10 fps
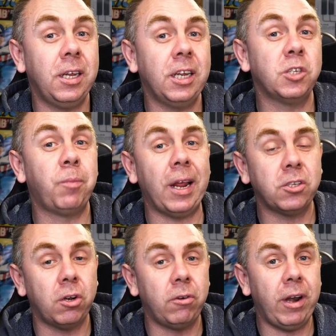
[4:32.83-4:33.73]
an Express
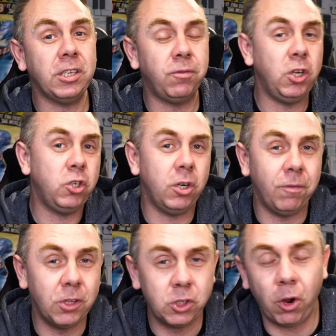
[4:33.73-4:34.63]
LRS version
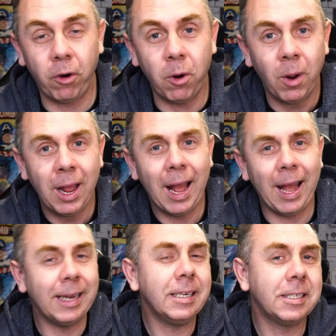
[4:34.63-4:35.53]
of the Zorro
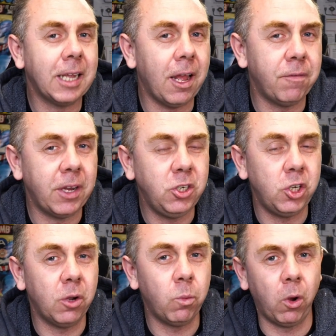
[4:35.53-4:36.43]
and a set of
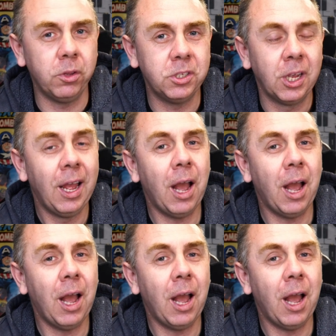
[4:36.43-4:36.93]
AG01s.